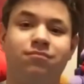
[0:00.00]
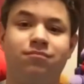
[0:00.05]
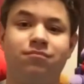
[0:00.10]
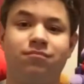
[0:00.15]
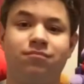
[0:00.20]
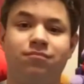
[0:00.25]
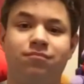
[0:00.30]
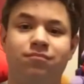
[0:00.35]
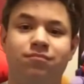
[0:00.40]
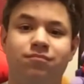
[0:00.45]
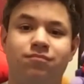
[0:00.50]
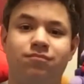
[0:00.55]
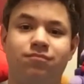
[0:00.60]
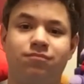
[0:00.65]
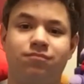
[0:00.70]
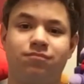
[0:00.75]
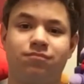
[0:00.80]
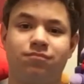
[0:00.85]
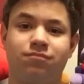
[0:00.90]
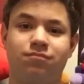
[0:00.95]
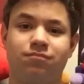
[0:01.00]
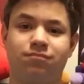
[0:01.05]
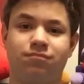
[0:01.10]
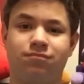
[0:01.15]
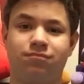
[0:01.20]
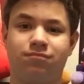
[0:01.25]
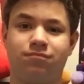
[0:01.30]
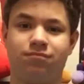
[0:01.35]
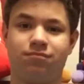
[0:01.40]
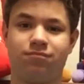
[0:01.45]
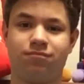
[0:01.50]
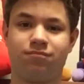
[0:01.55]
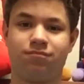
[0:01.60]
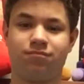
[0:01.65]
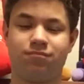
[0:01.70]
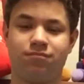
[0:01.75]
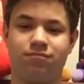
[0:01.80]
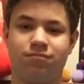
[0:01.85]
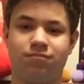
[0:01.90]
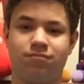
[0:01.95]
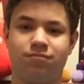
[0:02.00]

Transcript: This person isn't speaking.